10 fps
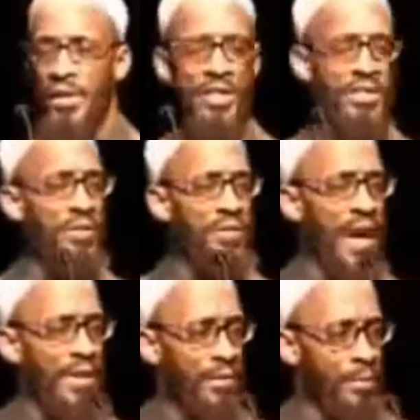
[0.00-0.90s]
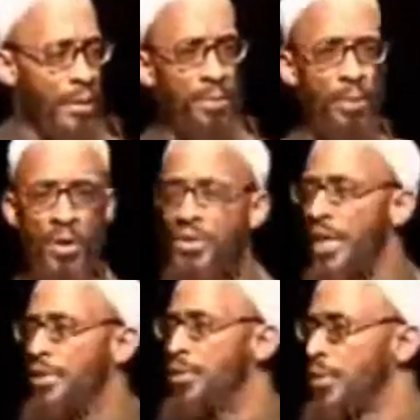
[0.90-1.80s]
it doesn't even have to be a person
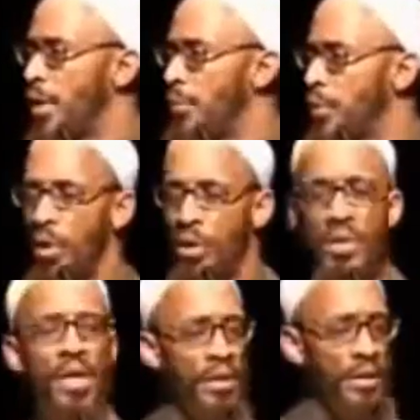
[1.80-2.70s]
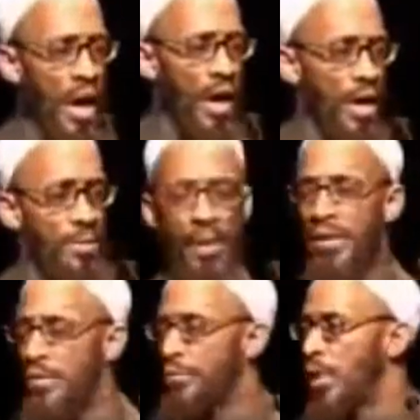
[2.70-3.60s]
that you know, because God
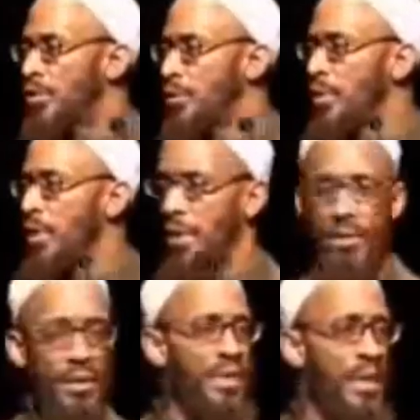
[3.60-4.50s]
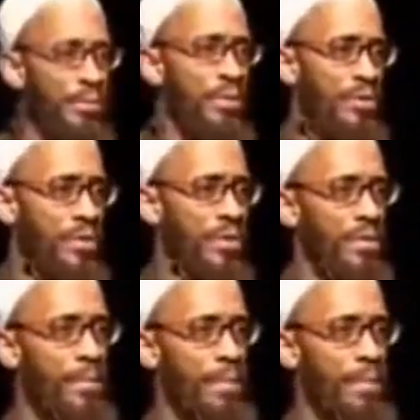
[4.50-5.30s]
might have brought you here. Isn't that beautiful?